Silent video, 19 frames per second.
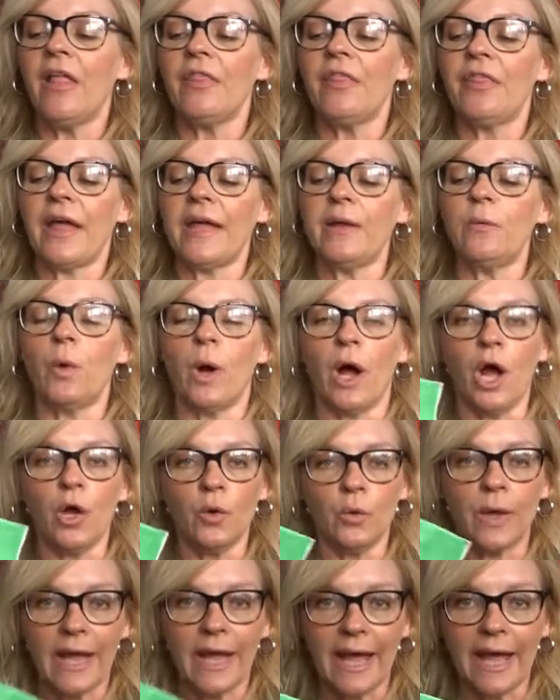They were
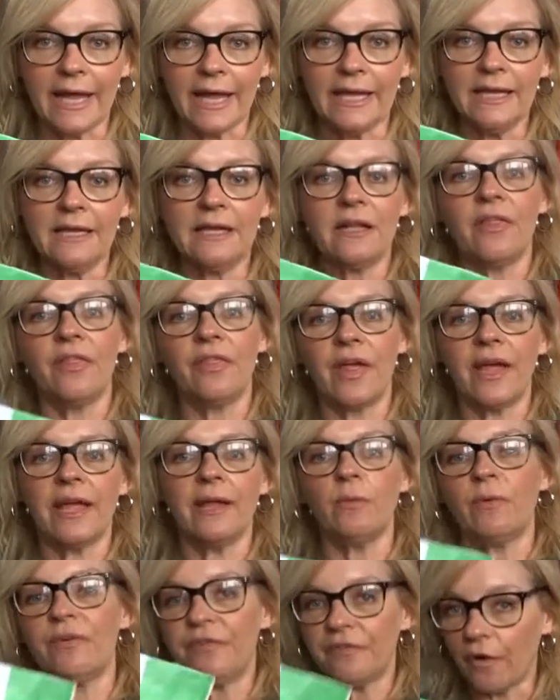okay, they
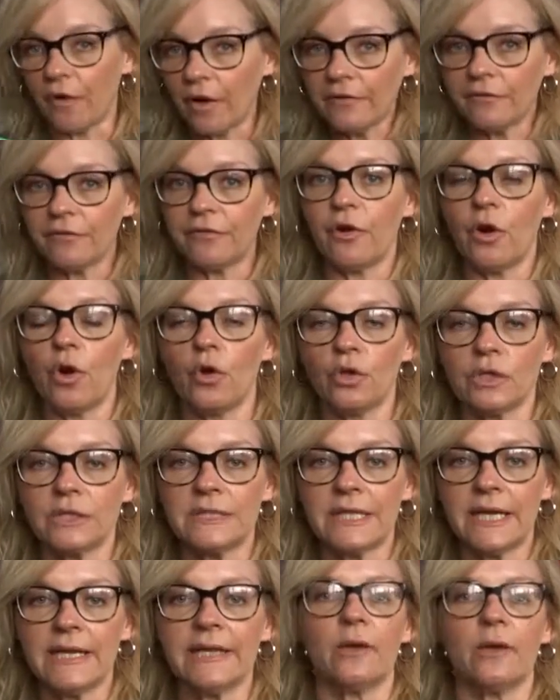were fine for a
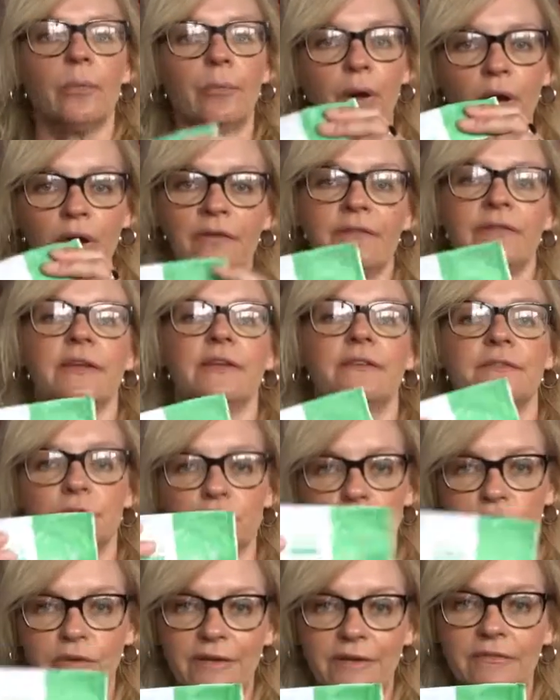holiday, they were perfect for
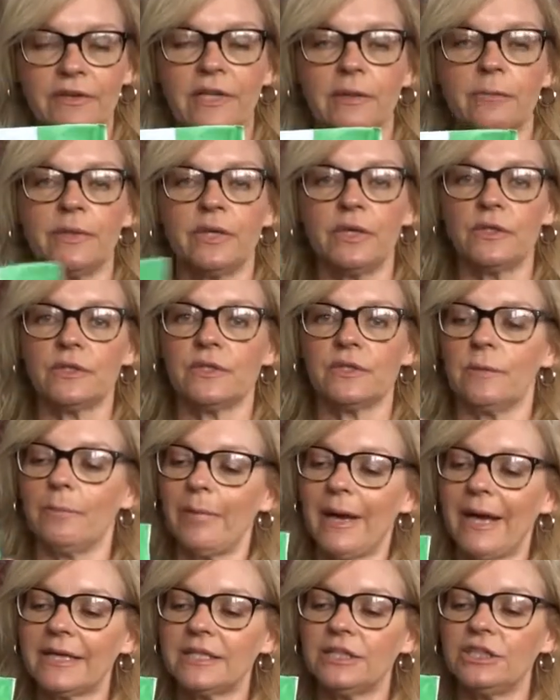traveling because of the
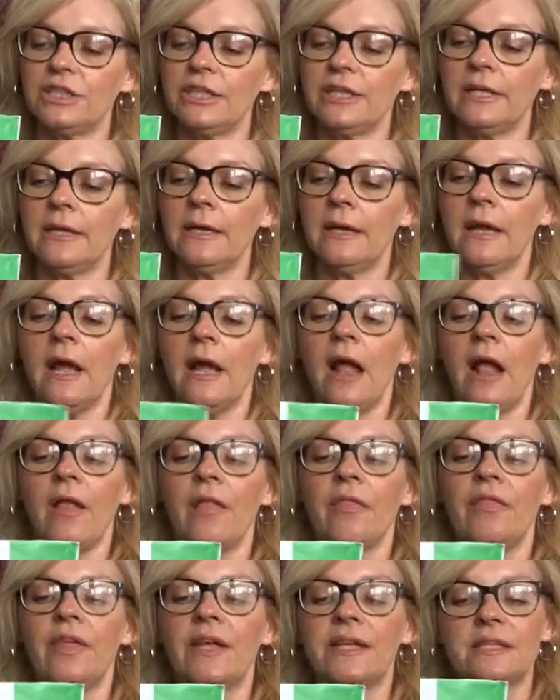packaging.
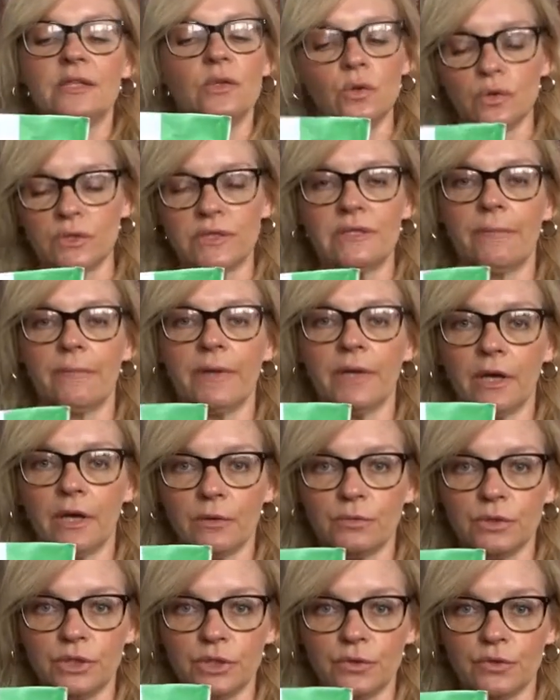They're not something I
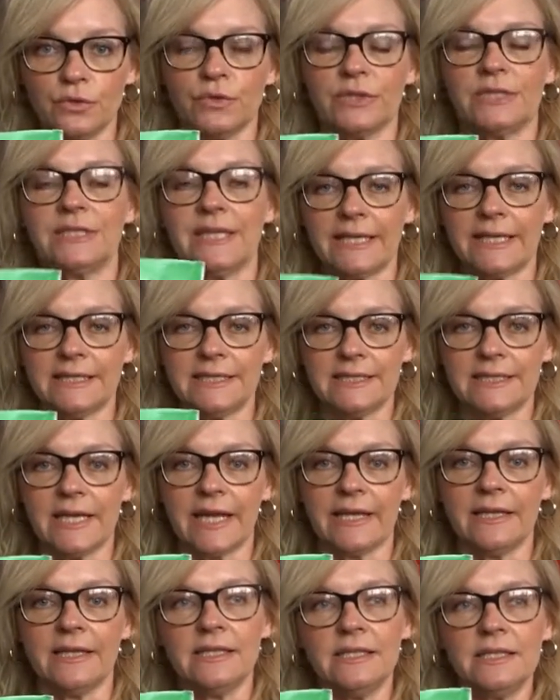would use on the
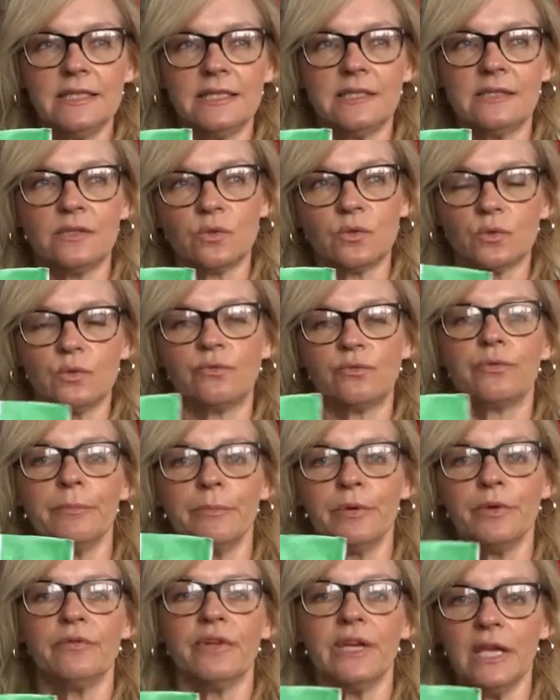day-to-day. They did sort of
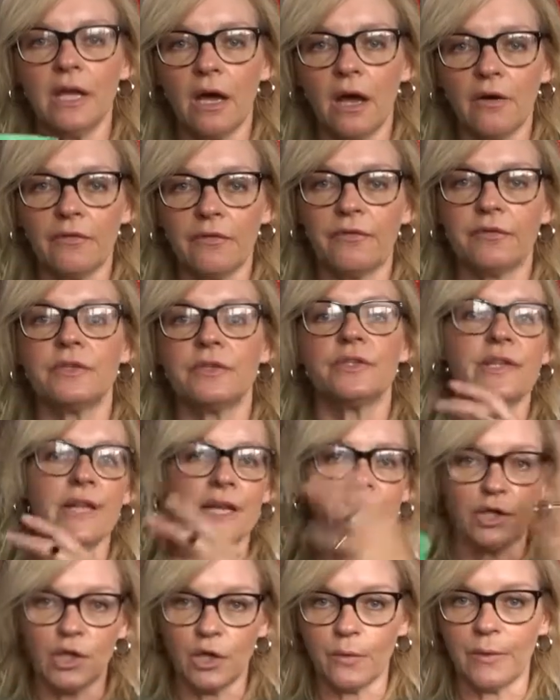remove enough to
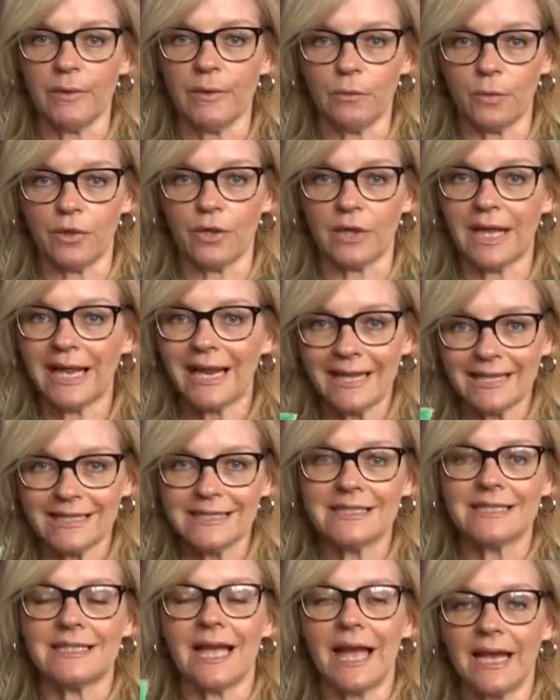then go in with a
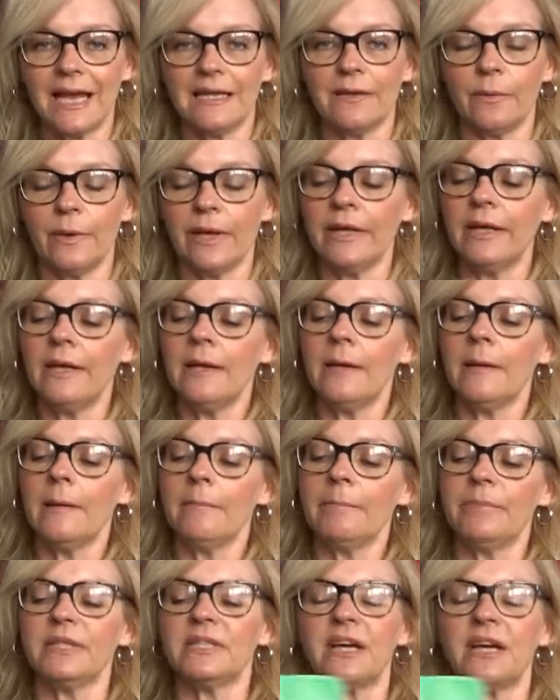cleanse anyway,
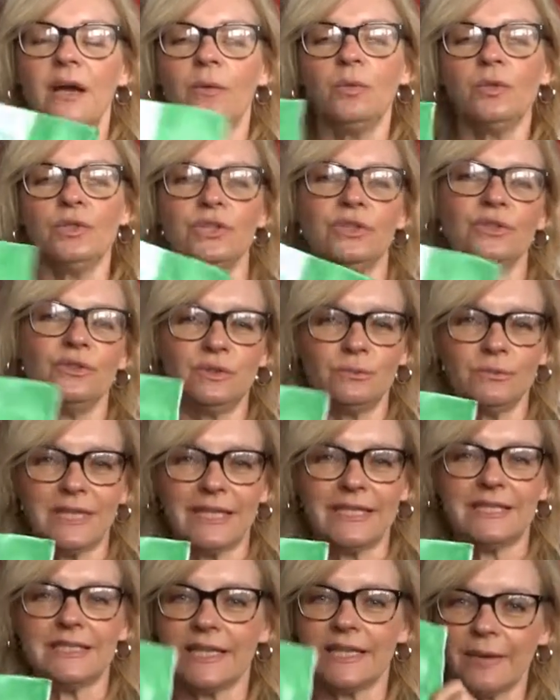but I wouldn't use them
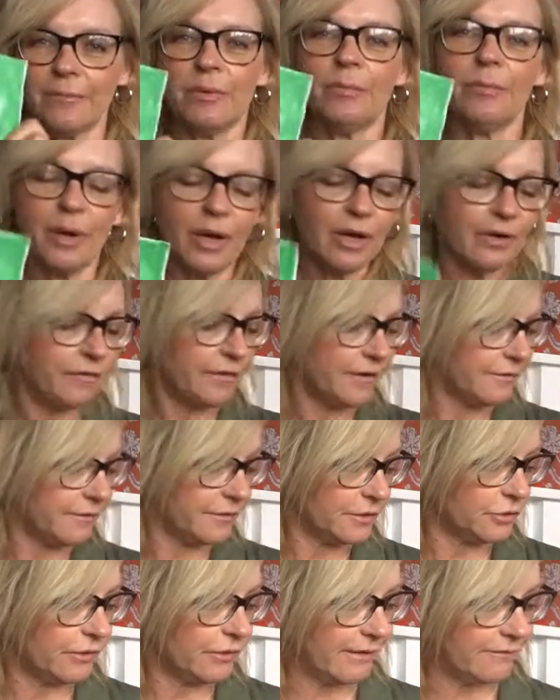day-to-day, but perfect for
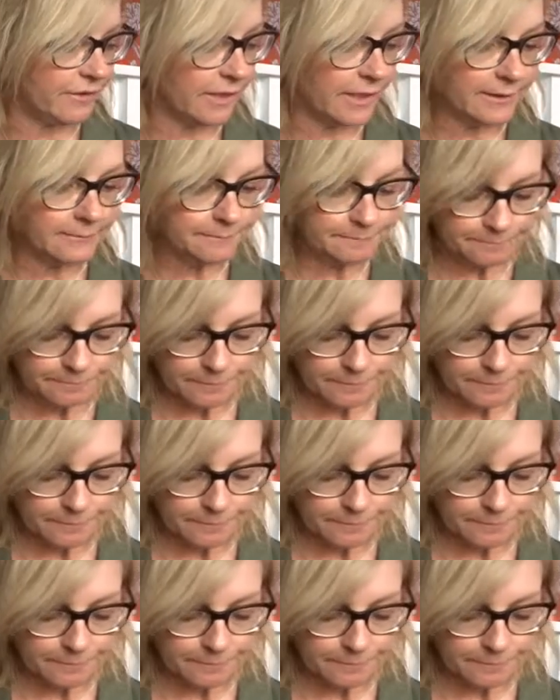traveling.